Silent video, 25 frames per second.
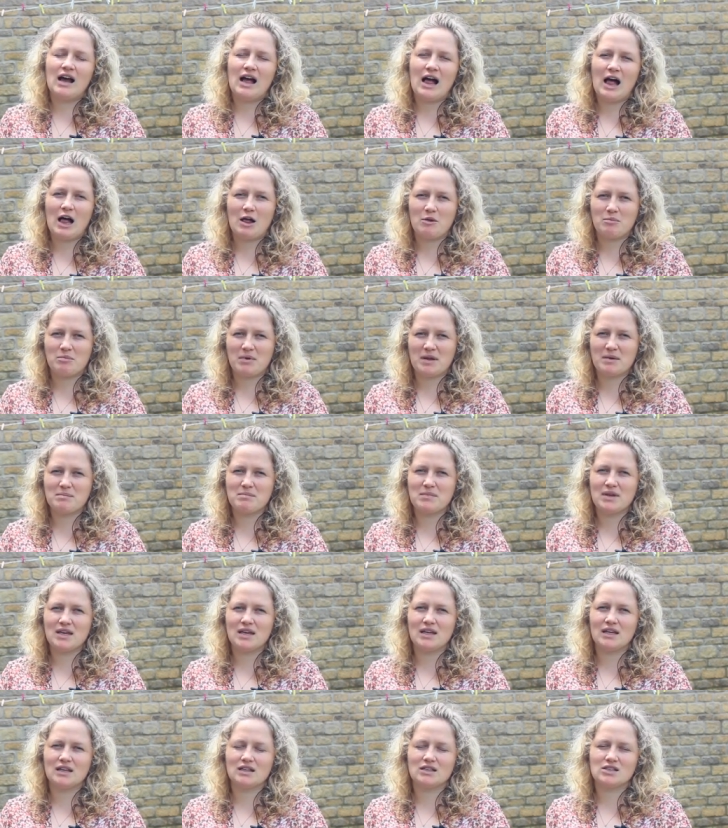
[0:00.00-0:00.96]
helping
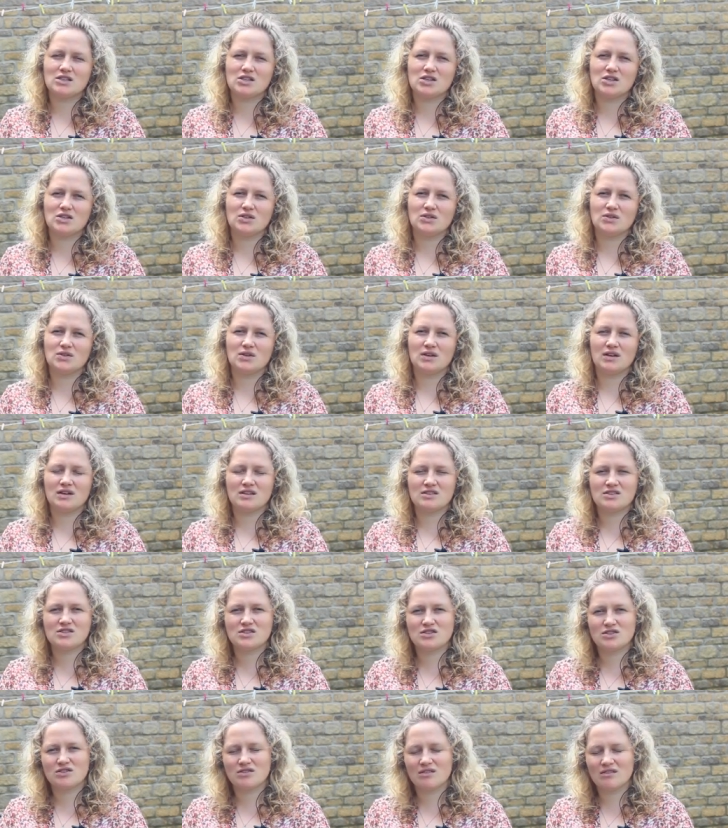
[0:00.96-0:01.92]
me to uh,
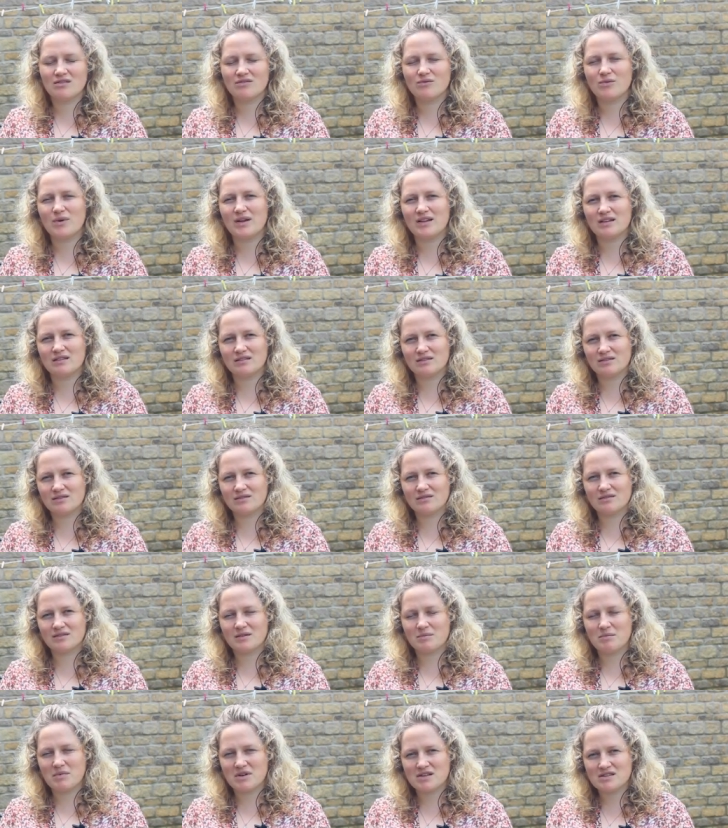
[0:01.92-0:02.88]
when
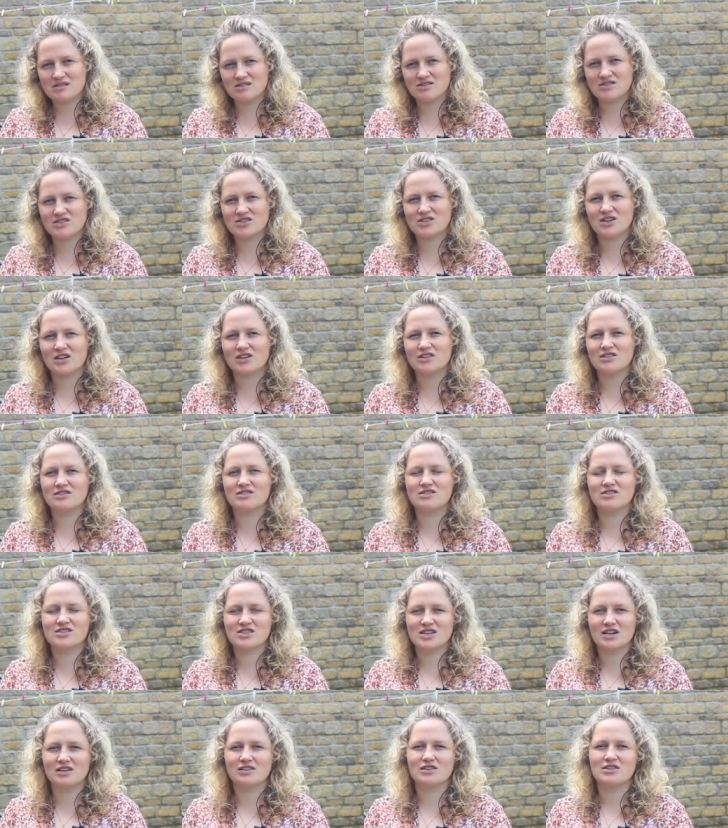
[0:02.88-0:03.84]
the muscles start
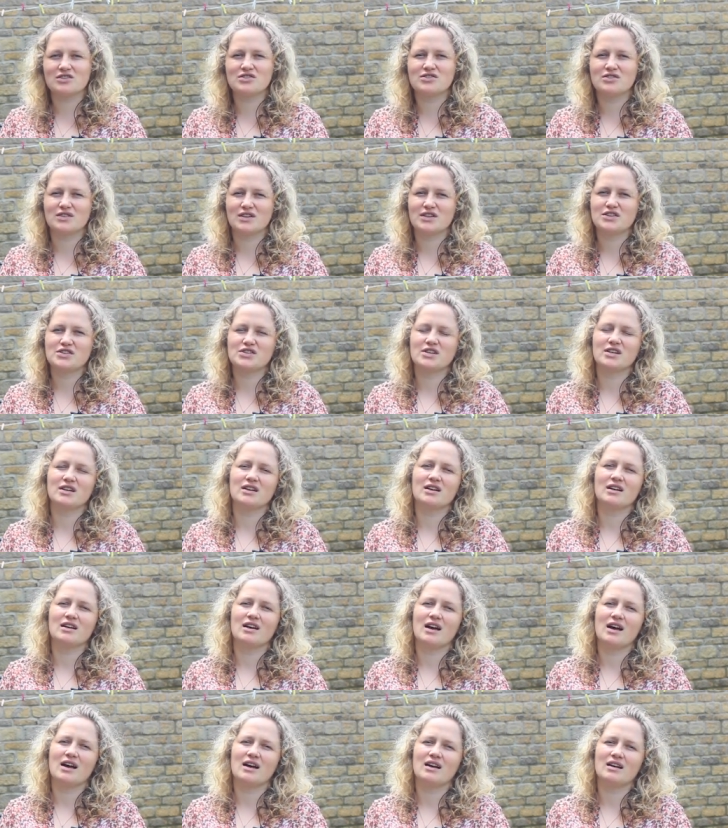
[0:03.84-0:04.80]
started
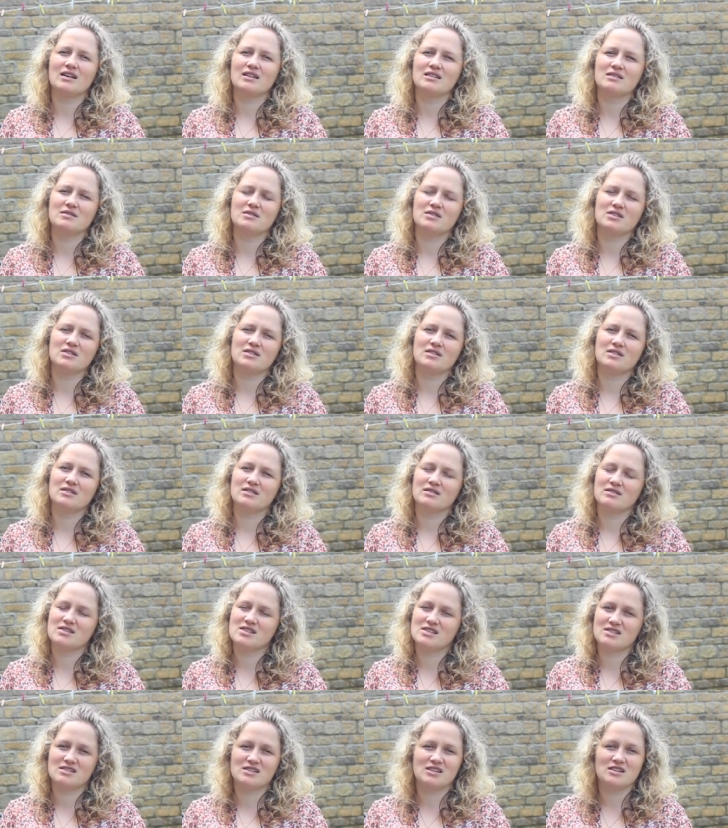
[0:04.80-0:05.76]
stretching, and
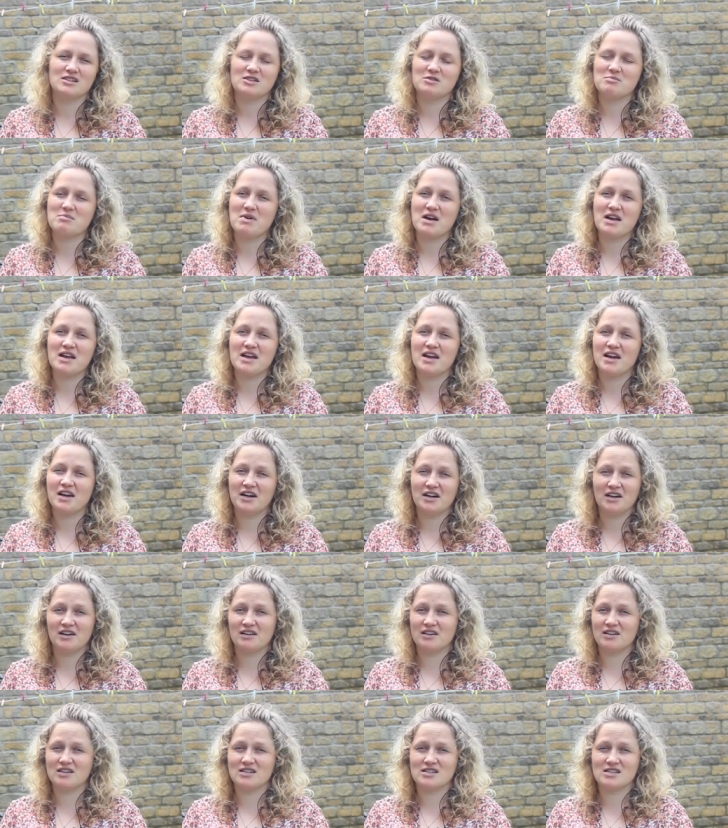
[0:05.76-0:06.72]
still my
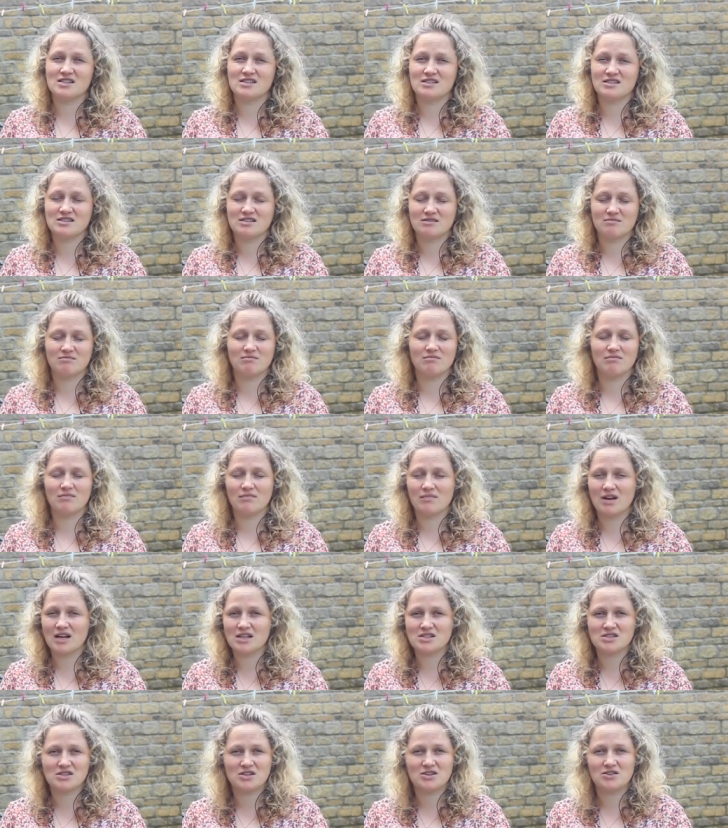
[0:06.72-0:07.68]
hair is
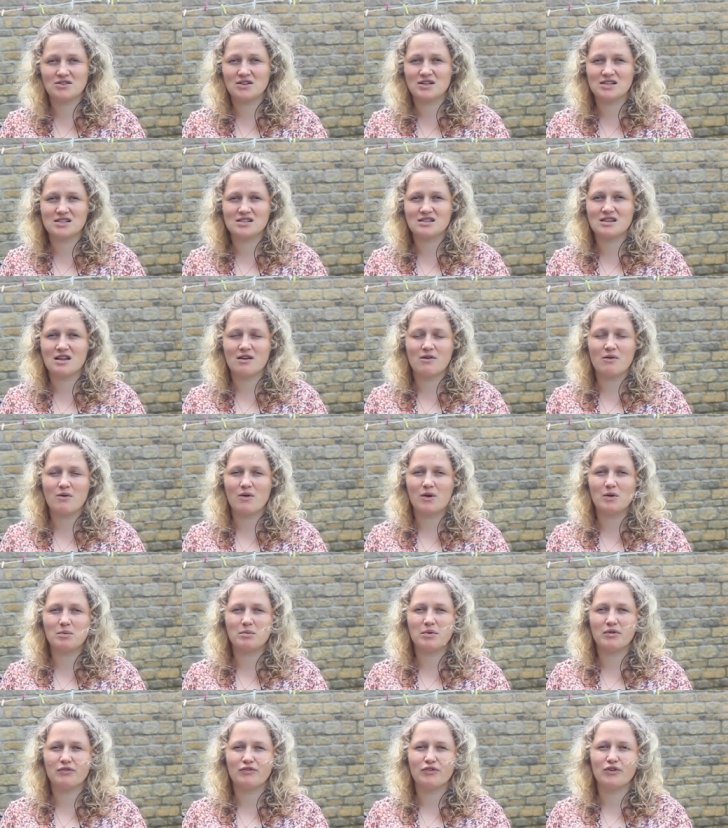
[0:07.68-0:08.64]
as good as they were
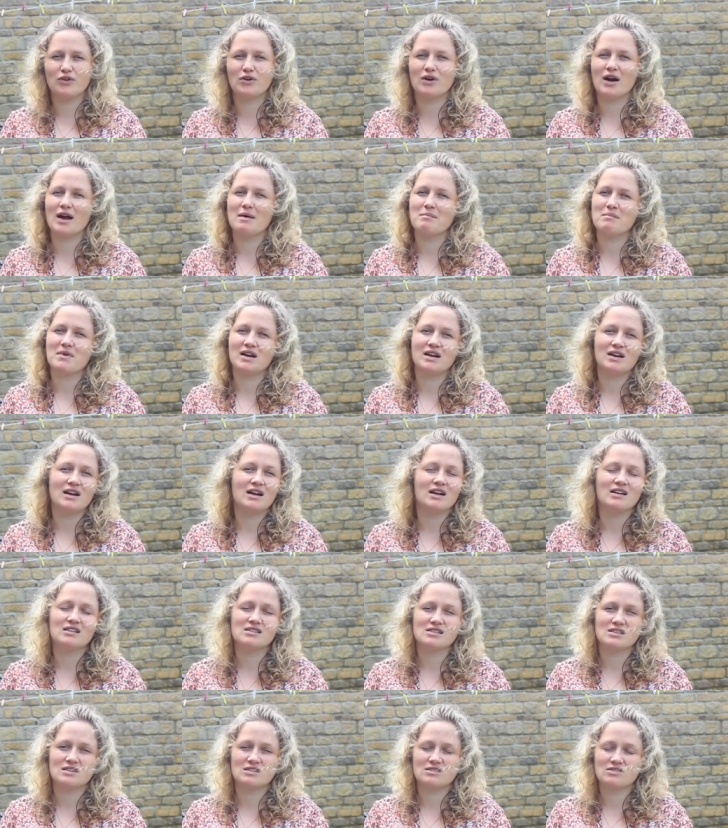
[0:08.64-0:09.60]
before and my
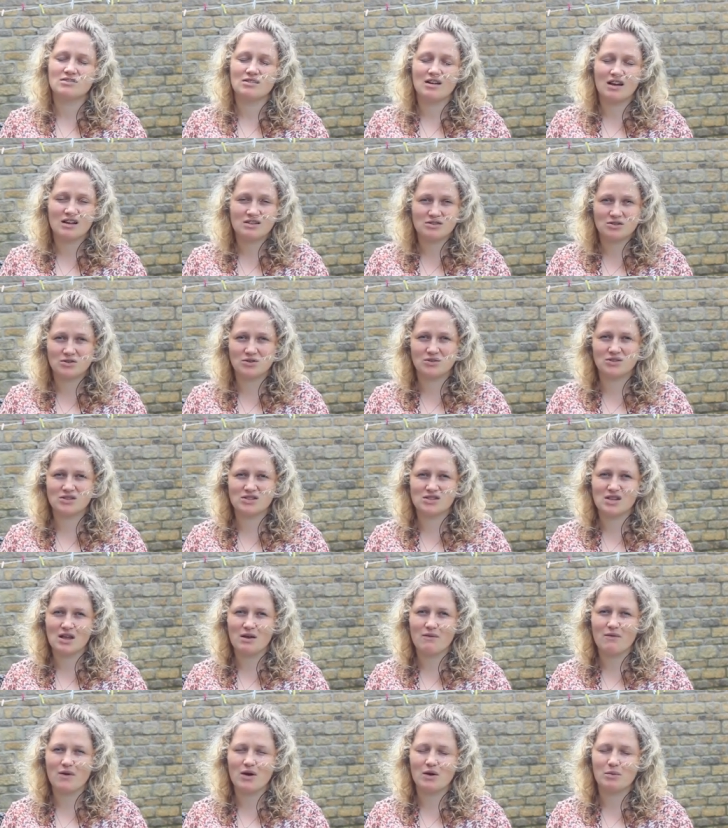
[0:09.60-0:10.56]
nails are as good as
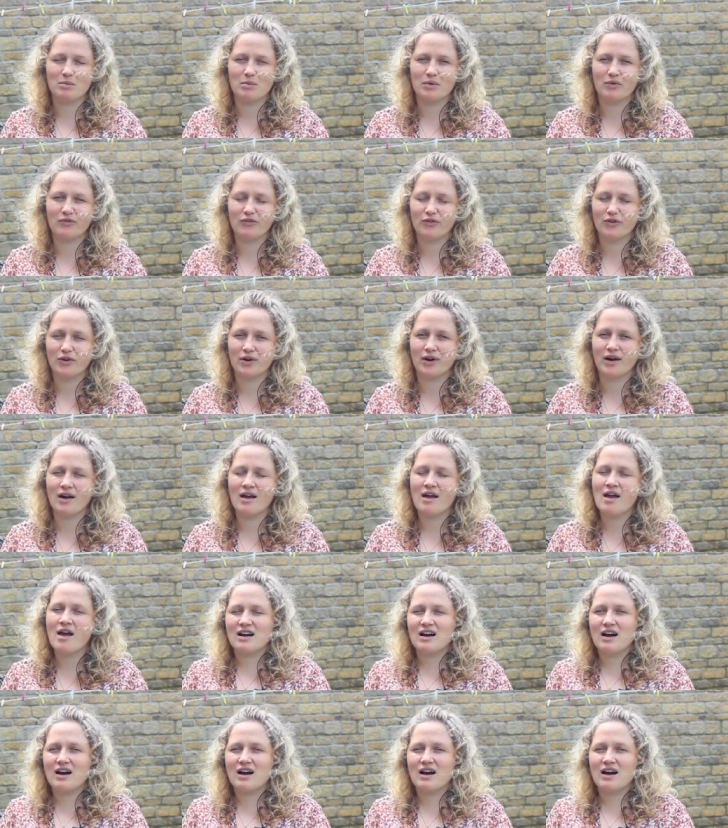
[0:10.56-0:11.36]
they were before.